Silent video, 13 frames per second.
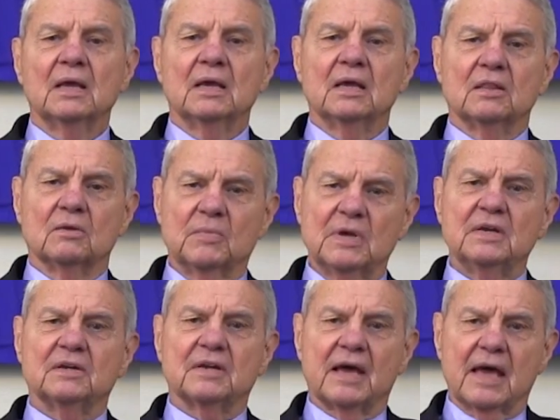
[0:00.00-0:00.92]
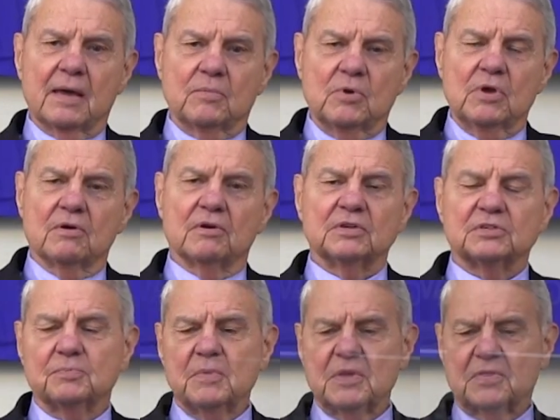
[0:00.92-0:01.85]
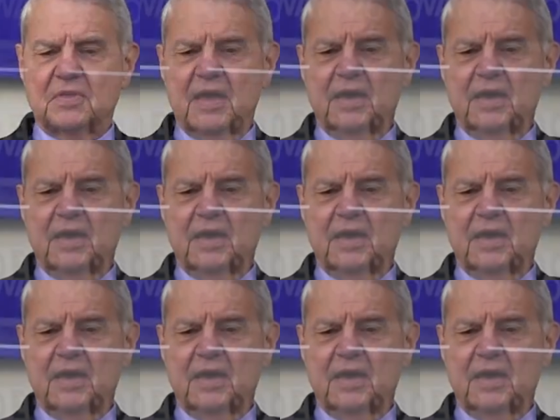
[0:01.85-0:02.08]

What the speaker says: In the meantime, here in Smith